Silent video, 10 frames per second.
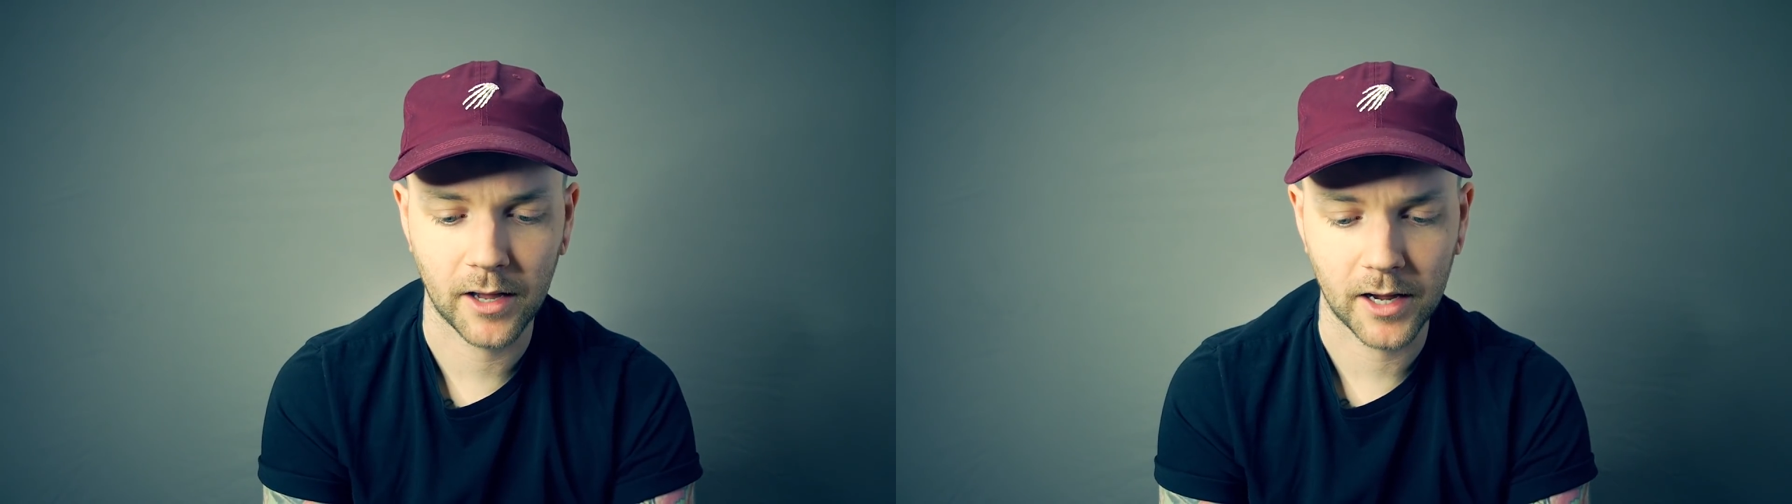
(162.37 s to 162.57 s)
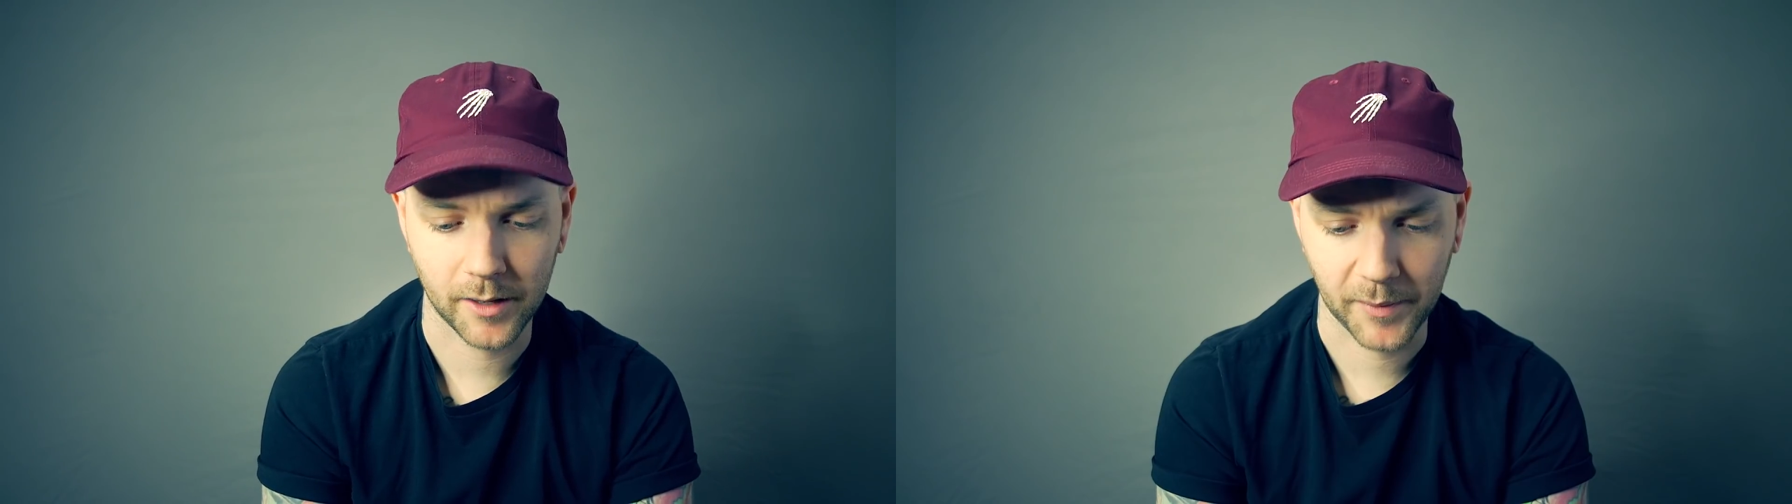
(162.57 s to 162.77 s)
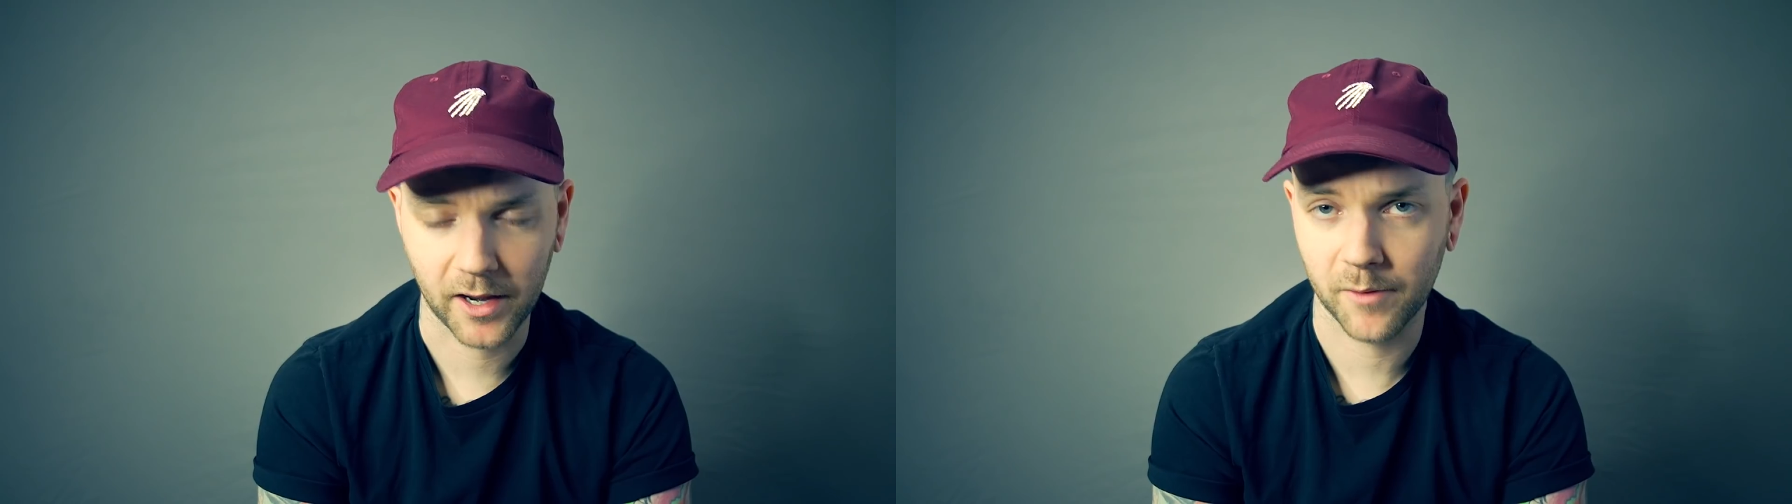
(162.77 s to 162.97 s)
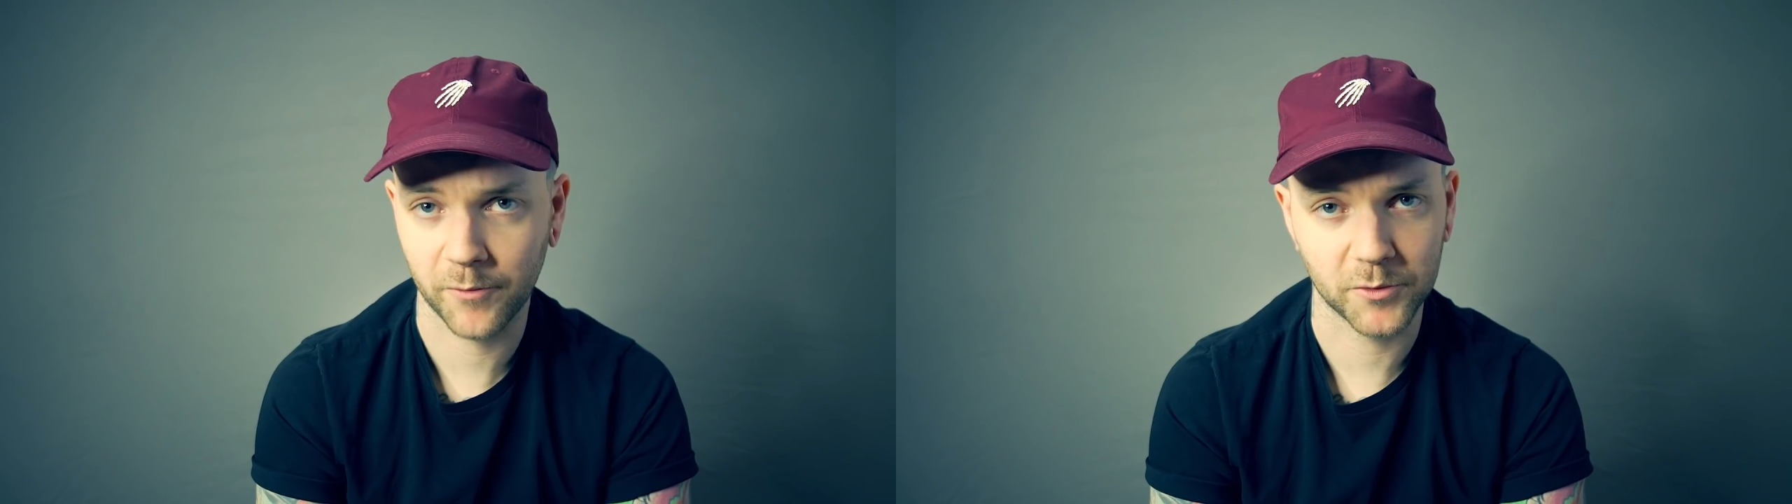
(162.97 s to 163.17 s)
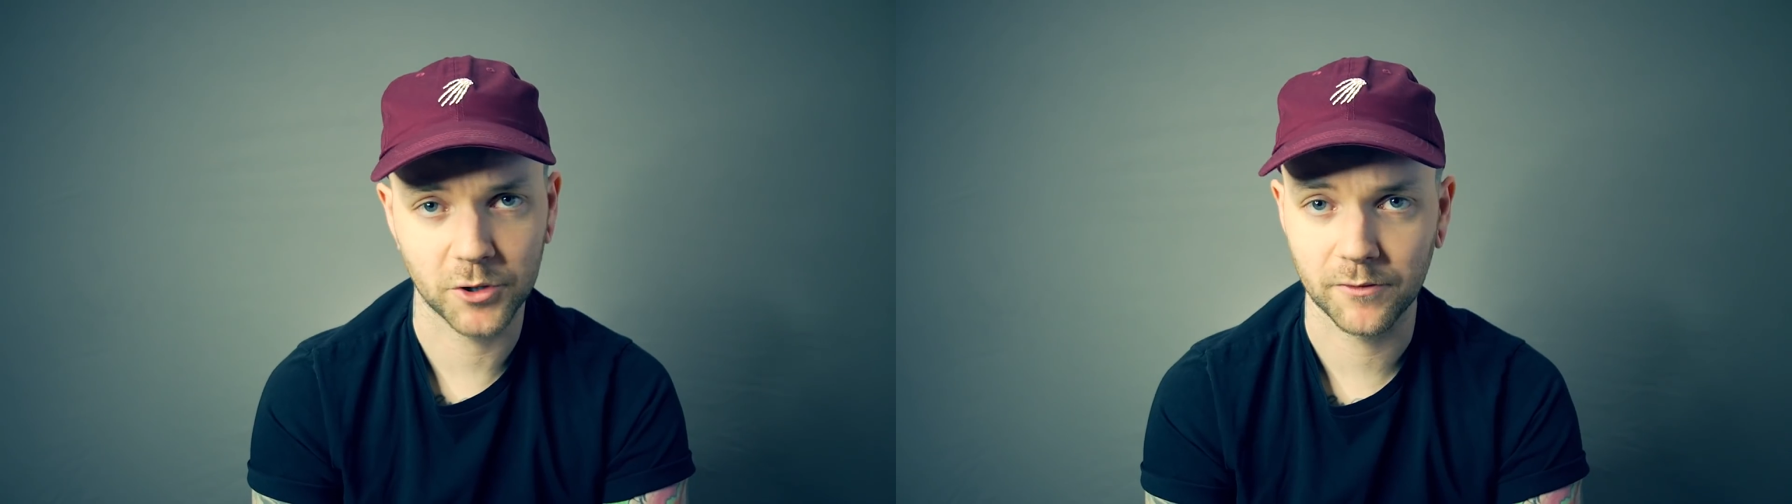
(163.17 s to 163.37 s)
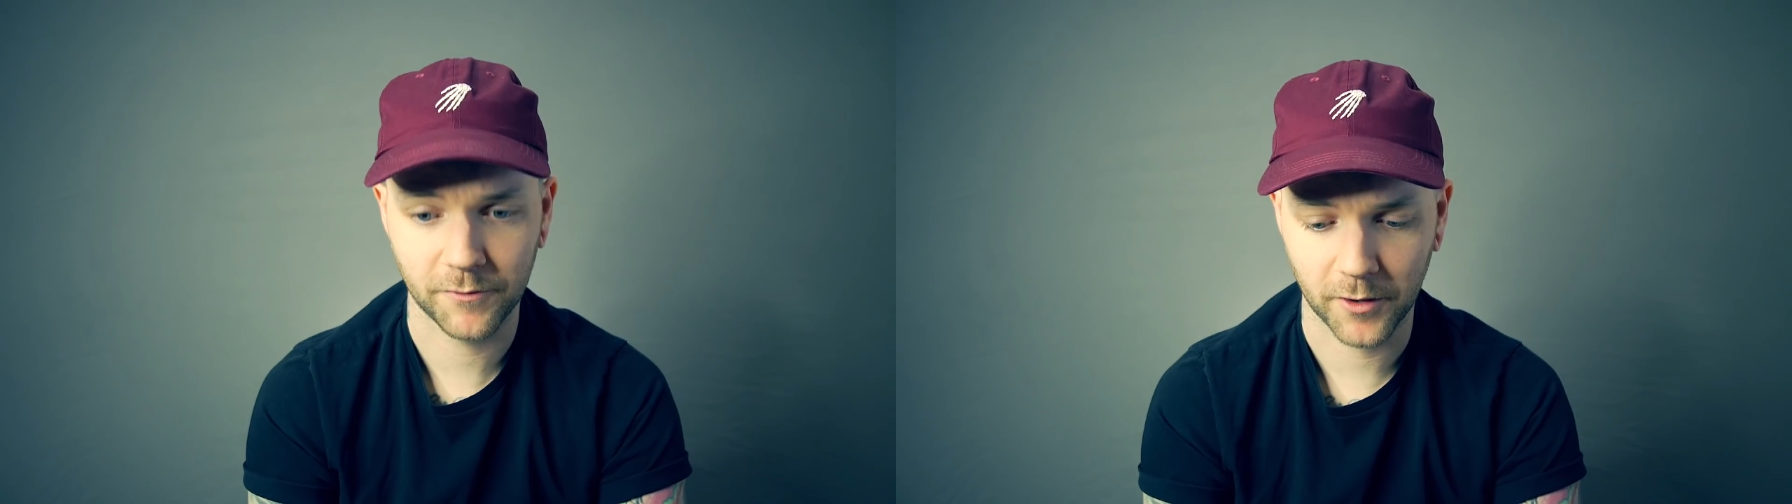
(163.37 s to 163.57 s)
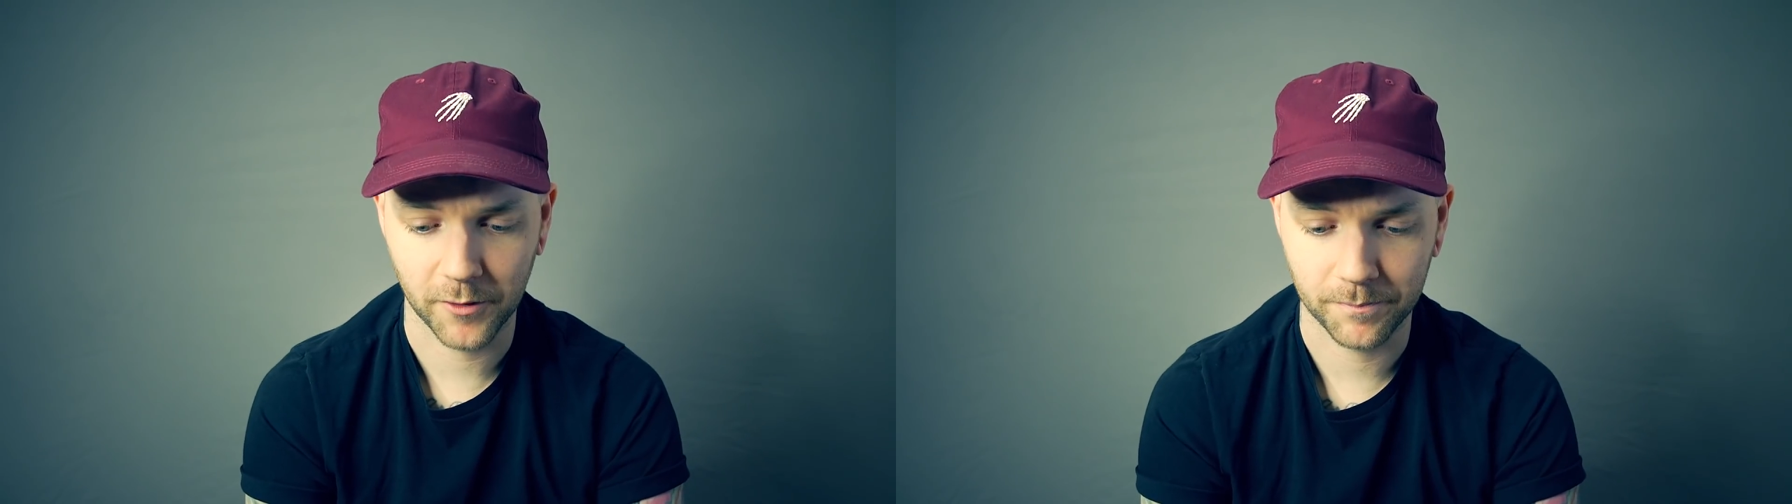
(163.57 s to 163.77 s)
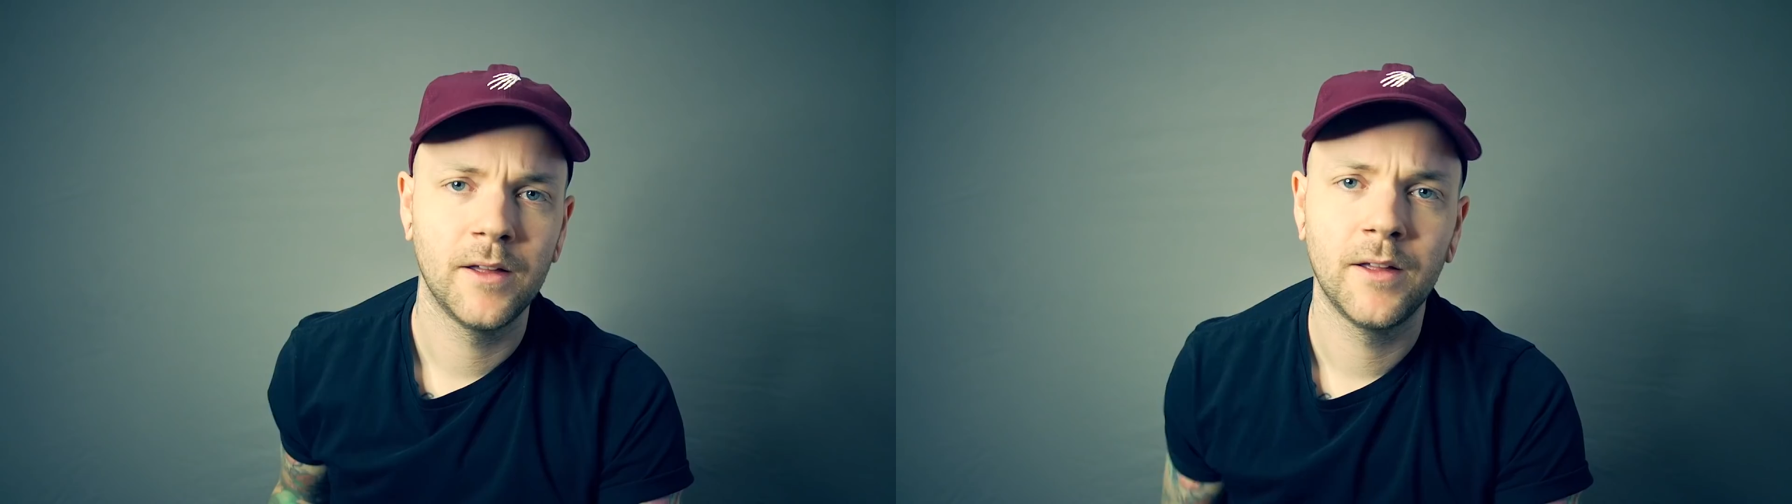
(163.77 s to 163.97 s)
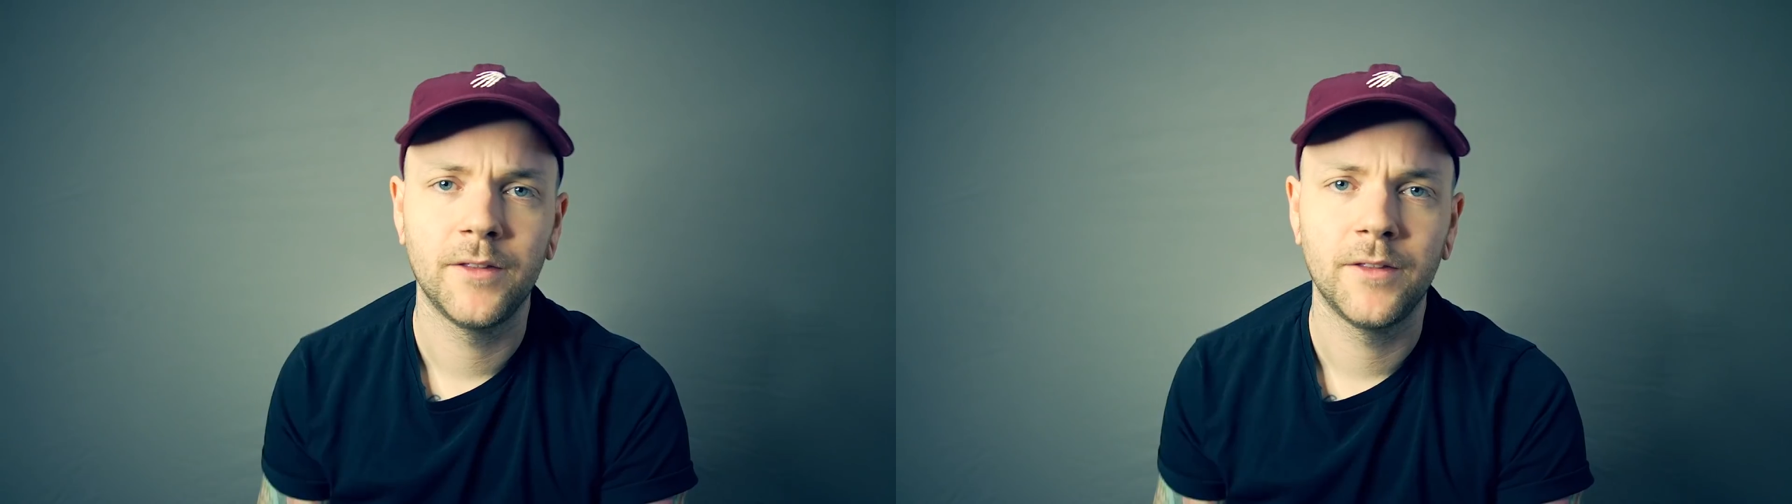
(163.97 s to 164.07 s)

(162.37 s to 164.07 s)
I come from shooting film.